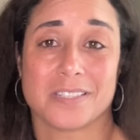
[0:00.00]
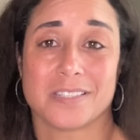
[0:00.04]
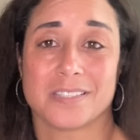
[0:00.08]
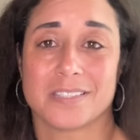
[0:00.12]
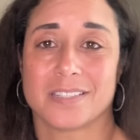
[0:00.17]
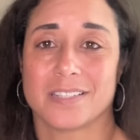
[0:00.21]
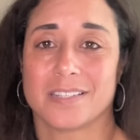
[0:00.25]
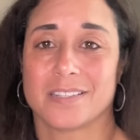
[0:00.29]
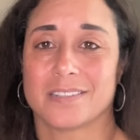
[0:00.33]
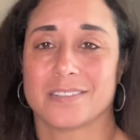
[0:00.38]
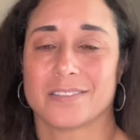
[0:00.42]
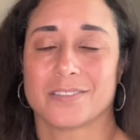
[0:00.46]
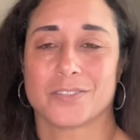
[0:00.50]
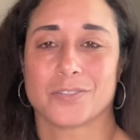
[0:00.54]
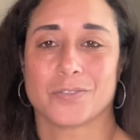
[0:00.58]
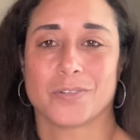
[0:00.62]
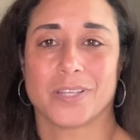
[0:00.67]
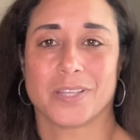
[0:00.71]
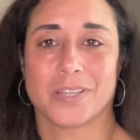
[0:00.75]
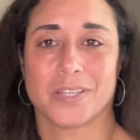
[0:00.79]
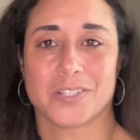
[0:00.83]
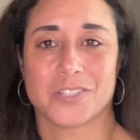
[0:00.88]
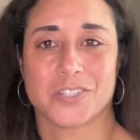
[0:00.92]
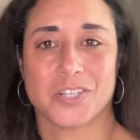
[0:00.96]
Is it
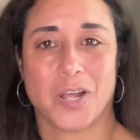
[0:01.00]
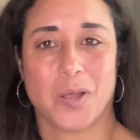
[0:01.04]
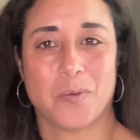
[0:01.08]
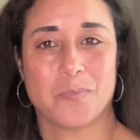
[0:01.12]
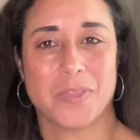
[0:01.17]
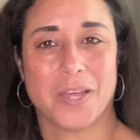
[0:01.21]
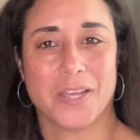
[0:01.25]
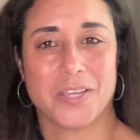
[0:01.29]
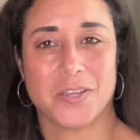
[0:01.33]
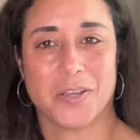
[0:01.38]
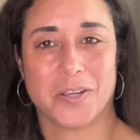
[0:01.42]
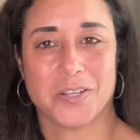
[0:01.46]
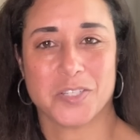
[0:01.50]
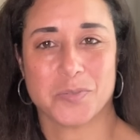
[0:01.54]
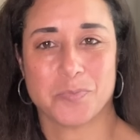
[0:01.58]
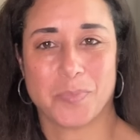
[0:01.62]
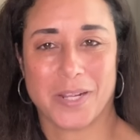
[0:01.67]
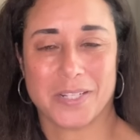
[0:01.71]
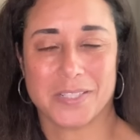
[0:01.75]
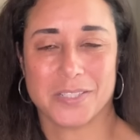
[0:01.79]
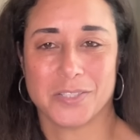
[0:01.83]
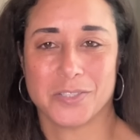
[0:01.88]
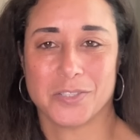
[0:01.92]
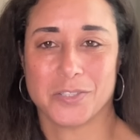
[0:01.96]
doing the job that you
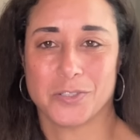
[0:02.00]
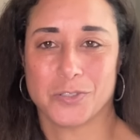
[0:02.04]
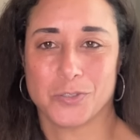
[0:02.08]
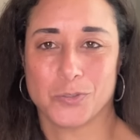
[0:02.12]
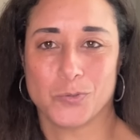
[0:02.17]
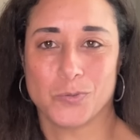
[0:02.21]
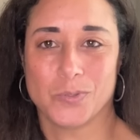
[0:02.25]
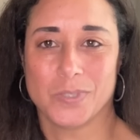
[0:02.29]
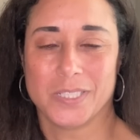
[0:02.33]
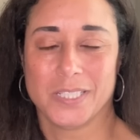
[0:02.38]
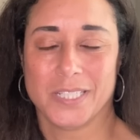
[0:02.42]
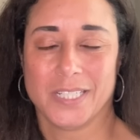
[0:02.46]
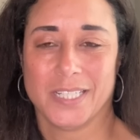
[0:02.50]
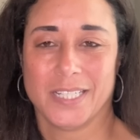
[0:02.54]
expect it to do?